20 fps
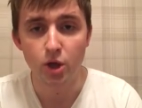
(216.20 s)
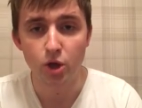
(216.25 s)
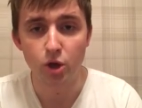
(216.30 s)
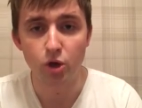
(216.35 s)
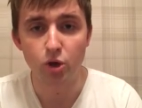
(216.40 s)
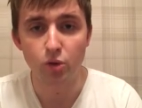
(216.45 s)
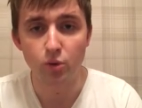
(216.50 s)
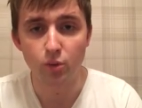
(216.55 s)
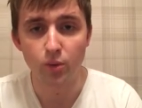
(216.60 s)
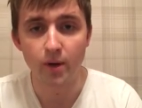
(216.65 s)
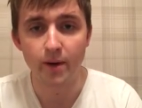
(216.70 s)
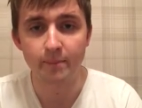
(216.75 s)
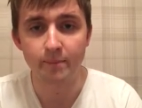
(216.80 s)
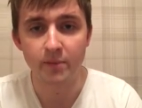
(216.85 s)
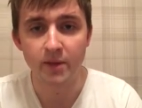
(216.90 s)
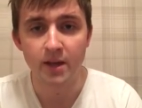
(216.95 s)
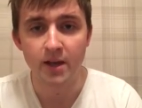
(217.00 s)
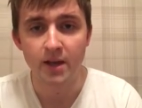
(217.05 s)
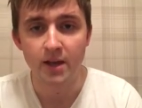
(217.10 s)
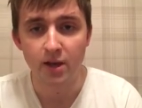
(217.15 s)
who
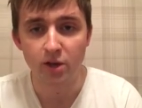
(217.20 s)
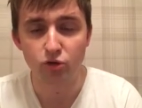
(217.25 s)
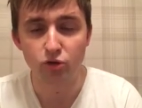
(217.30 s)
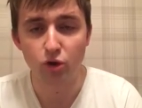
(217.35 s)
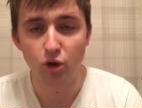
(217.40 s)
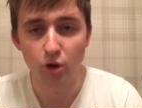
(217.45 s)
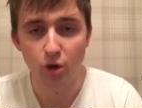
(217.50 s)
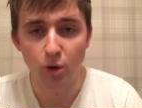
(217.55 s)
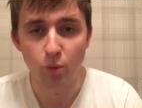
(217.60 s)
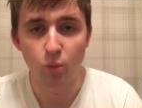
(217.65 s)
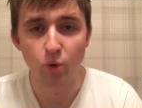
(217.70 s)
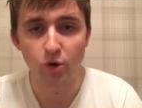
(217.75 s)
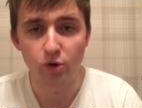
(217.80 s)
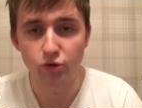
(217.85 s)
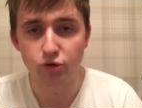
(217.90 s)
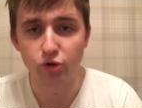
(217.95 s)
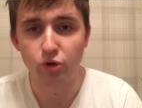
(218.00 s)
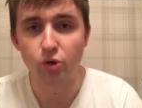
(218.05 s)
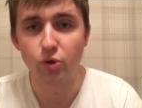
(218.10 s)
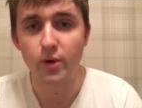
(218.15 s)
um, has got one or
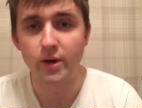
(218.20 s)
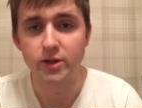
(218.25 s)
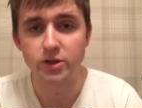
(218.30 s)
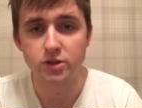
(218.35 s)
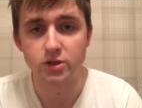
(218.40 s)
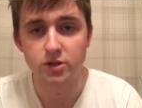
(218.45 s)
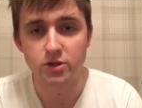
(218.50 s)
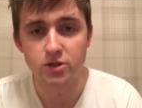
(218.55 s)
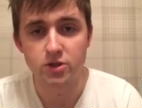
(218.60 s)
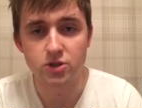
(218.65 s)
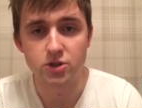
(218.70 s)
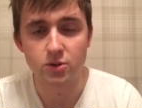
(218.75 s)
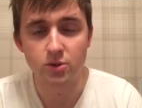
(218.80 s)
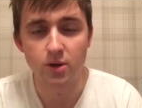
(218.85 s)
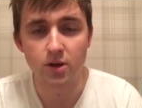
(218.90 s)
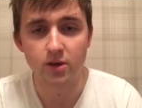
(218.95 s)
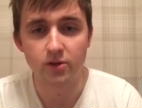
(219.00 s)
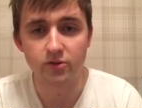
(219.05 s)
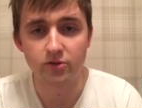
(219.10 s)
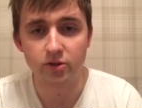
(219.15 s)
two questions to
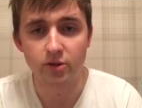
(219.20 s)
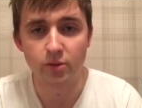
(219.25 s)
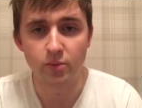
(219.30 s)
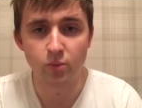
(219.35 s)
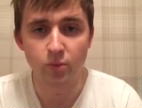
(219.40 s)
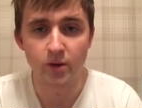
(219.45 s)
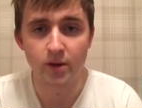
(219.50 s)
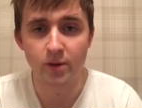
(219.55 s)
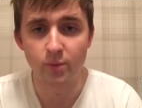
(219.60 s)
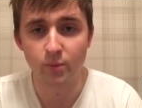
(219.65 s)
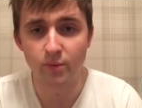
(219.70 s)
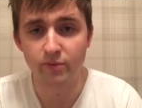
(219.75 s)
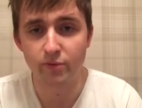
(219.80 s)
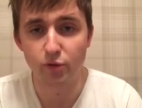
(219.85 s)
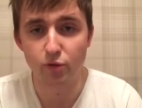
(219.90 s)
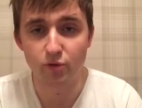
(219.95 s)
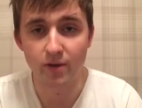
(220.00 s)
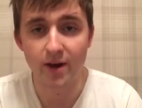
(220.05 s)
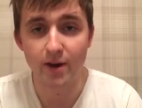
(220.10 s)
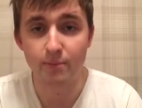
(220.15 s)
answer with the
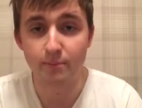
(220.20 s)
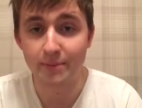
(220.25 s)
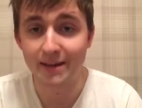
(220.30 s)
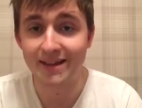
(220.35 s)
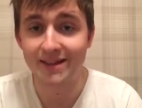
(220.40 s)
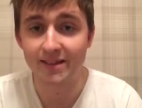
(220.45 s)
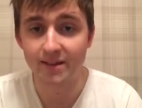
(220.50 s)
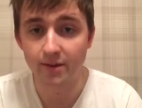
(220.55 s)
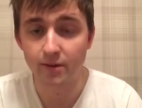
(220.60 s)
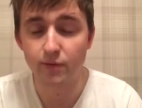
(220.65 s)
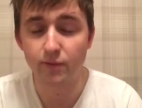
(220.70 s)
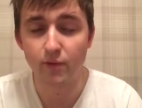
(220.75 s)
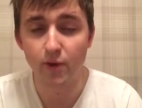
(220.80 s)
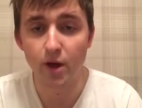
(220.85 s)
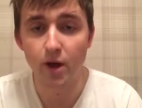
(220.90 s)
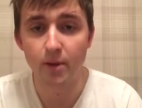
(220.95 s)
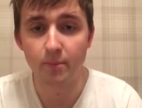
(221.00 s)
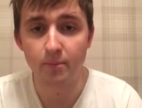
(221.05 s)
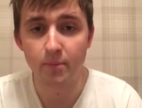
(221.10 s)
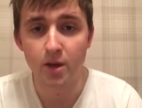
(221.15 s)
ground being this
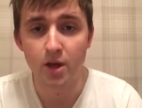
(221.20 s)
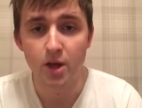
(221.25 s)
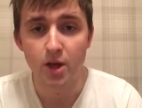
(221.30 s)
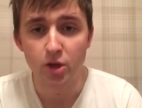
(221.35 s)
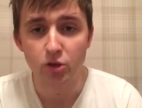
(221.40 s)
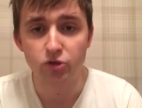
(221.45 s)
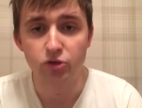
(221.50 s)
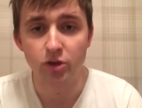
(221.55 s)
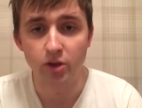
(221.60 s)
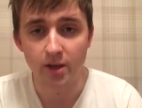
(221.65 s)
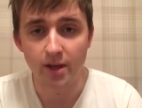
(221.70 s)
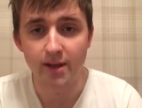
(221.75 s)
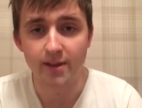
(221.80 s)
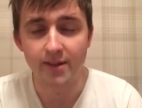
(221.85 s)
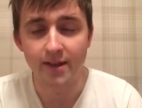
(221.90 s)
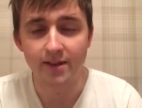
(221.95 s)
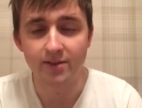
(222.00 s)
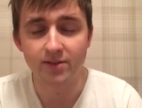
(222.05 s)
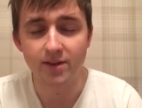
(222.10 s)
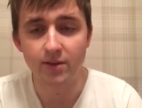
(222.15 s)
firm. So yeah,
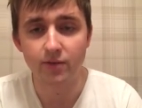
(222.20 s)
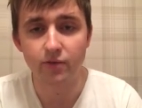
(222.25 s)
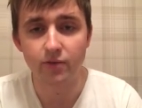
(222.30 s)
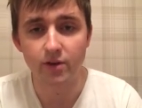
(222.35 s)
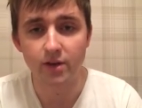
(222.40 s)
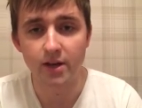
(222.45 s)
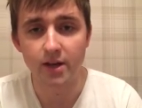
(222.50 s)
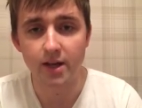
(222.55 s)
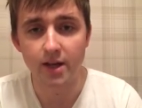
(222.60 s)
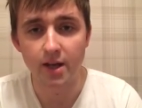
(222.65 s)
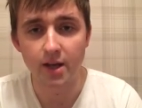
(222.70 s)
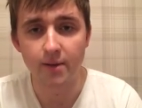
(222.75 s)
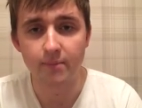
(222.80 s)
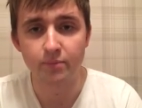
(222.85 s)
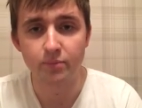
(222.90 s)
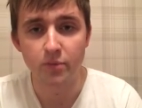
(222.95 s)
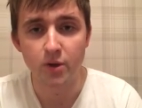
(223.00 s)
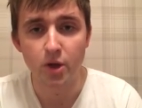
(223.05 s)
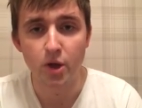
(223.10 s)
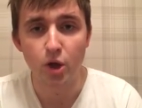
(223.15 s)
that's definitely
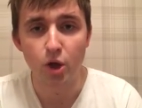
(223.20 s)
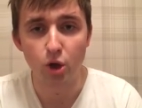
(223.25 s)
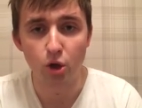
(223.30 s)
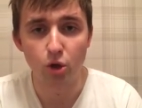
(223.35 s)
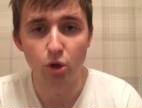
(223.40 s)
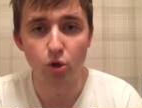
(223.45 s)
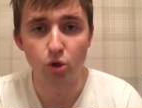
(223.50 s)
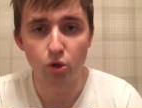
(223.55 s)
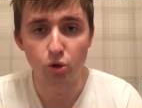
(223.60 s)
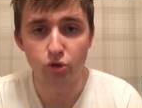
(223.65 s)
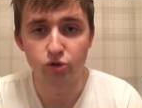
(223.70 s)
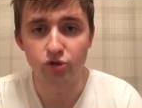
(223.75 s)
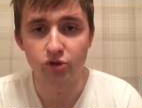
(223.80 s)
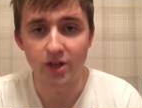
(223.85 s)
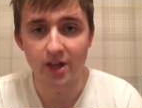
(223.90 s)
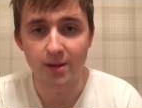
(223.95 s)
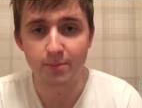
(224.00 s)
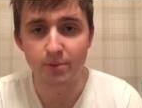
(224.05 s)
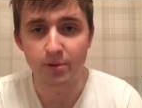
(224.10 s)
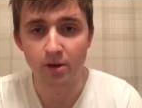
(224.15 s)
um, a horse to
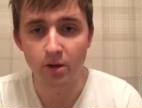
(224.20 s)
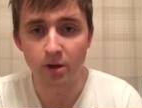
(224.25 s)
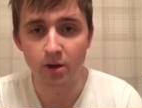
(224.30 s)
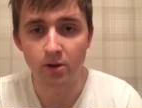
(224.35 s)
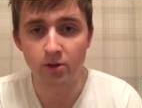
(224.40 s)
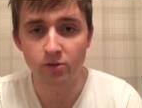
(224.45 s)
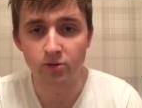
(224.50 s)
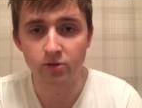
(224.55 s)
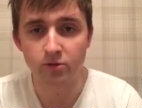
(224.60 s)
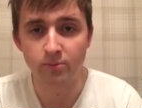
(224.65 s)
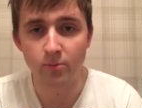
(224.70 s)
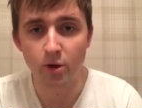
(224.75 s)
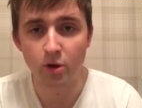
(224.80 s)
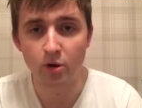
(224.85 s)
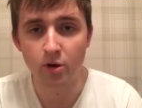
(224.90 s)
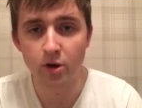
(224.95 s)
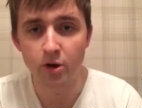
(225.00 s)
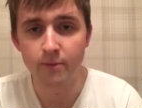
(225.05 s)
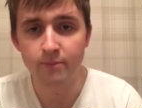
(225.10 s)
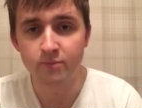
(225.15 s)
keep an eye on
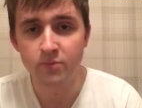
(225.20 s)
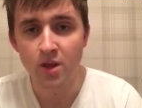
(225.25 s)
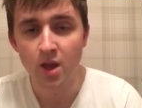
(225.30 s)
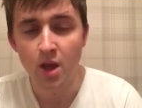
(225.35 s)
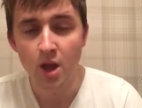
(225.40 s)
tomorrow.